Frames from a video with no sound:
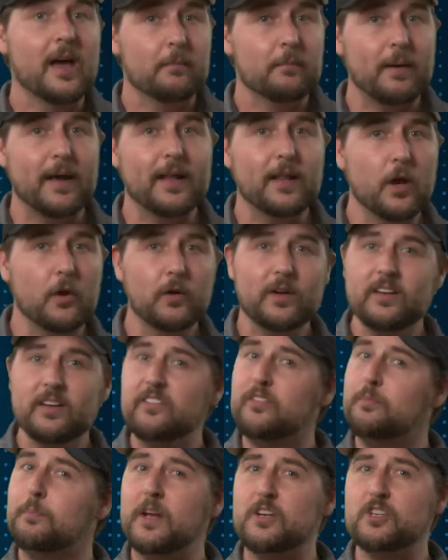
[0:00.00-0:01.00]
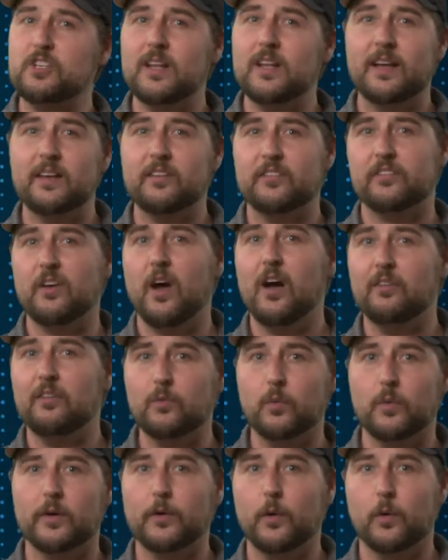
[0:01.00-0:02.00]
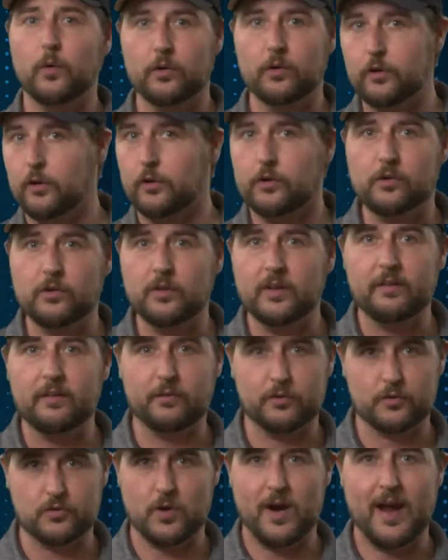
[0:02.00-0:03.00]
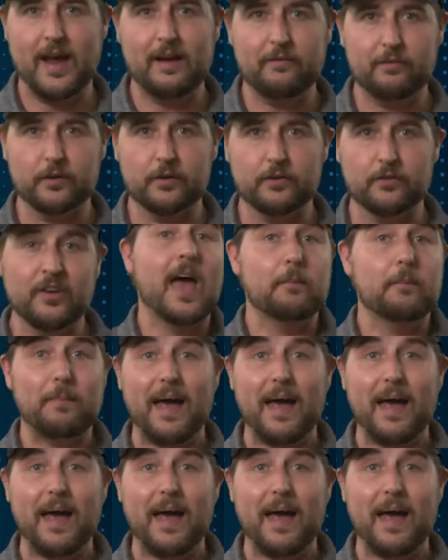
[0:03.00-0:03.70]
By loading specialized software or kernel-level drivers,